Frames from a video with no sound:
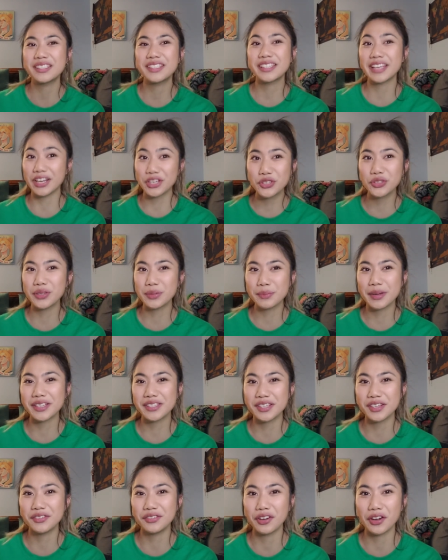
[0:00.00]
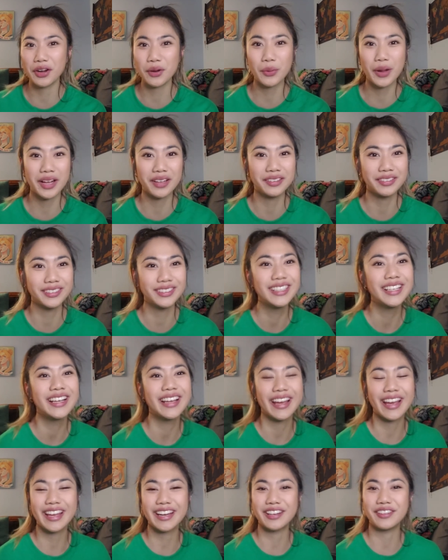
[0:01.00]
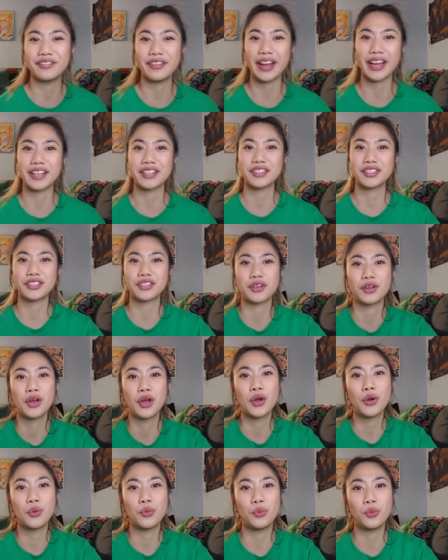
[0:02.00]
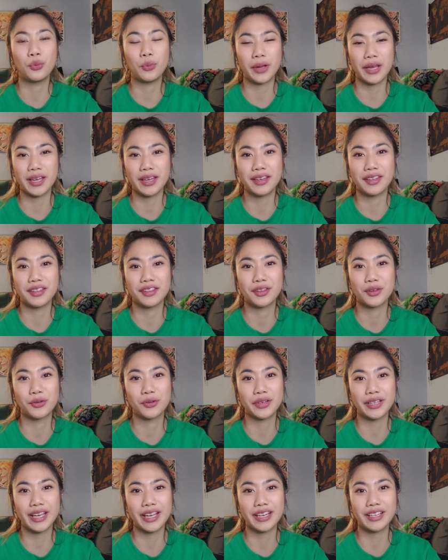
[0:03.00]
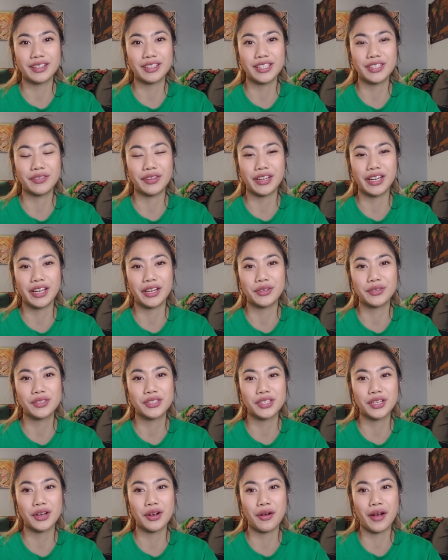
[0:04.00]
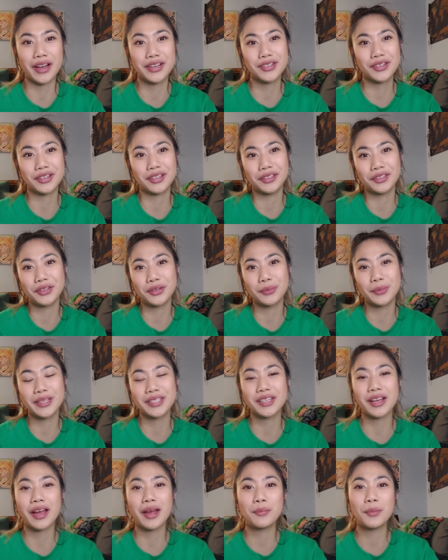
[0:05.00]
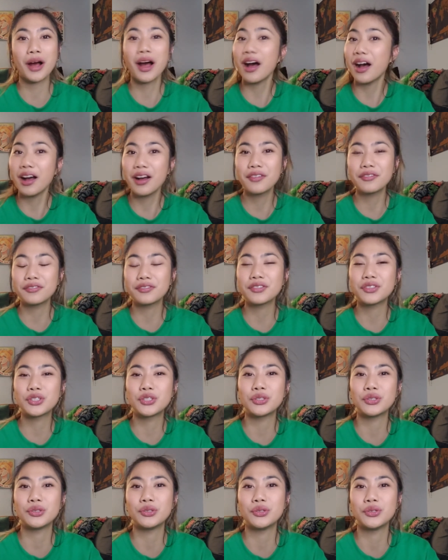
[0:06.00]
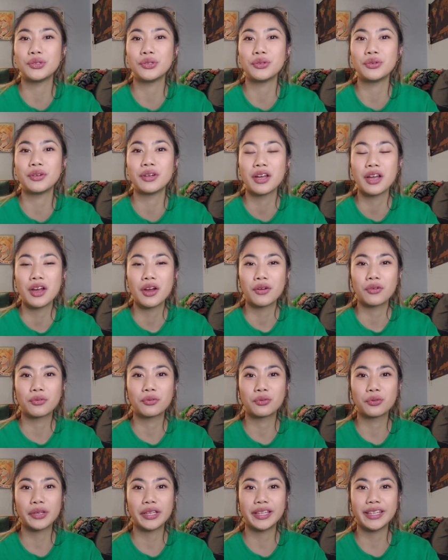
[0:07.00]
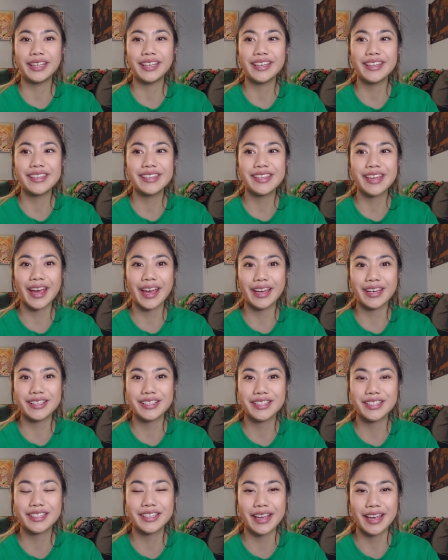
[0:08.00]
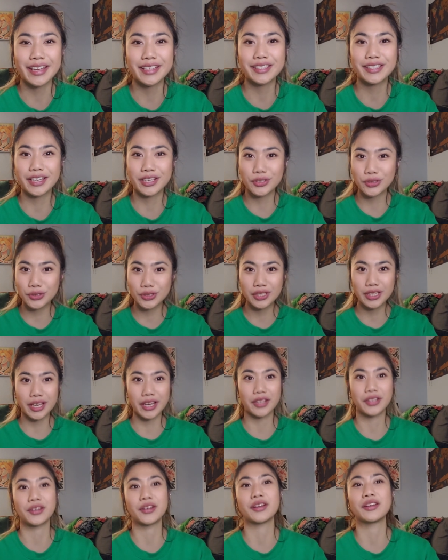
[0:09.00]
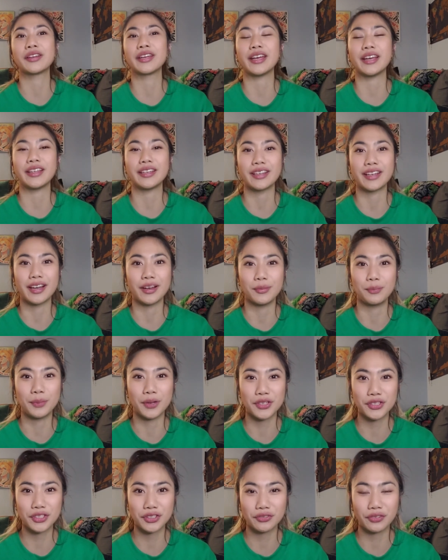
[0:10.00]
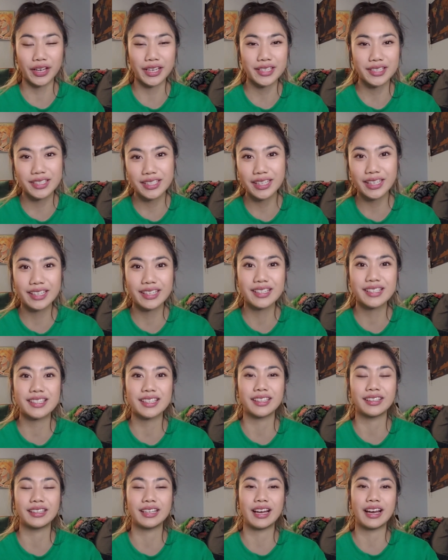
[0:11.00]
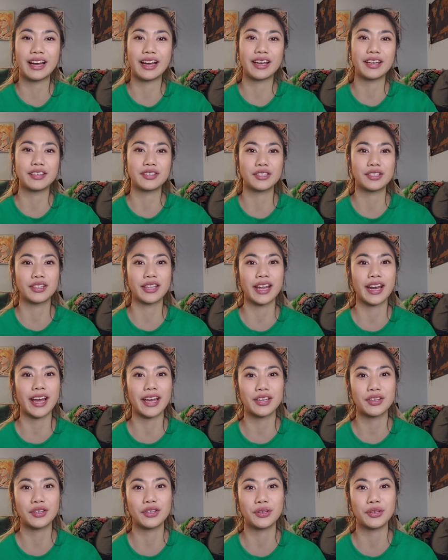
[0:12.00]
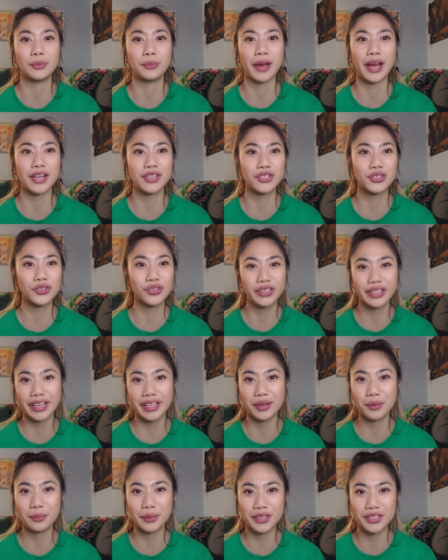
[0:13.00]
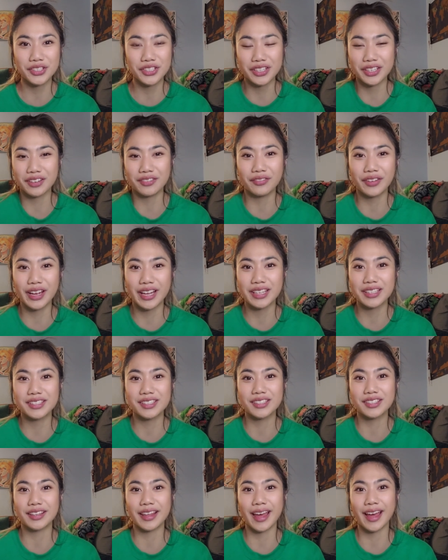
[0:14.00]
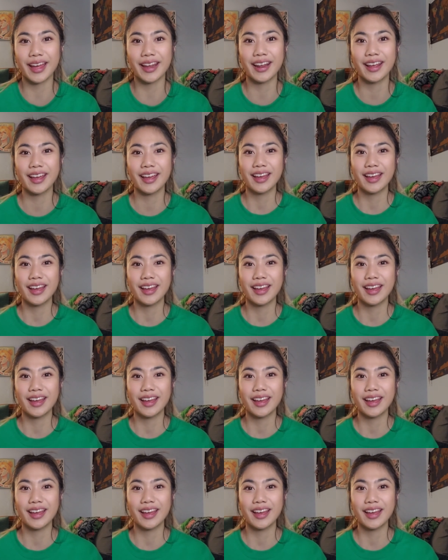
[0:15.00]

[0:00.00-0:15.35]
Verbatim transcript: scheduling myself very well in advance with creating these videos. So I took a little bit time off to really get a schedule together, get a bunch of ideas in line so that I could batch create a bunch in advance so that